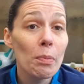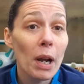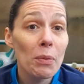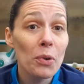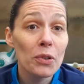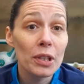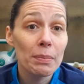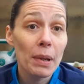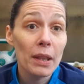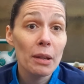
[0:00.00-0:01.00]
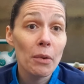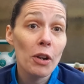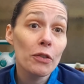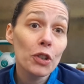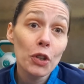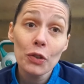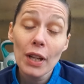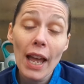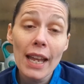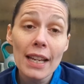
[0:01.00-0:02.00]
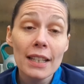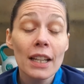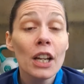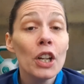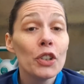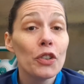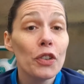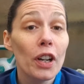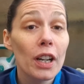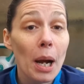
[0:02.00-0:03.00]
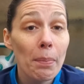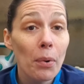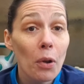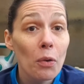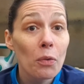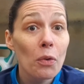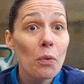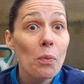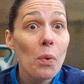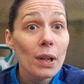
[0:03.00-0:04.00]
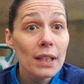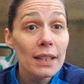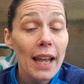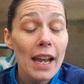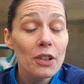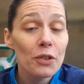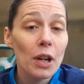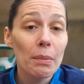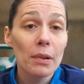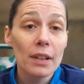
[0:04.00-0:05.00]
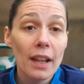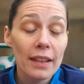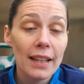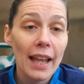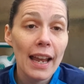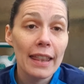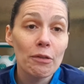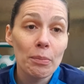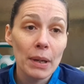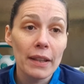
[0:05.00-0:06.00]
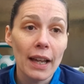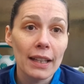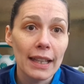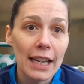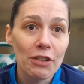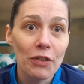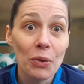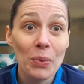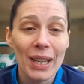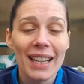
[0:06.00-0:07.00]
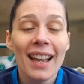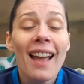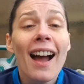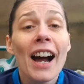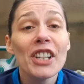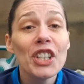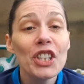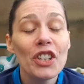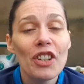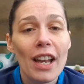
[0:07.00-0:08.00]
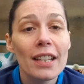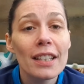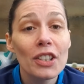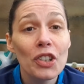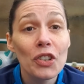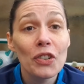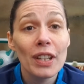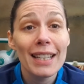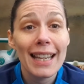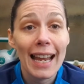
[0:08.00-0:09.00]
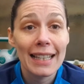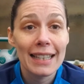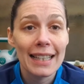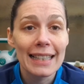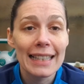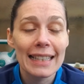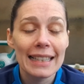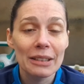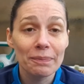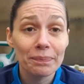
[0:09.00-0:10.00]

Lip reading: might want to split them over 2 days, do a couple on one day and do a couple on another day, and then repeat that later in the week. I do suggest to do these exercises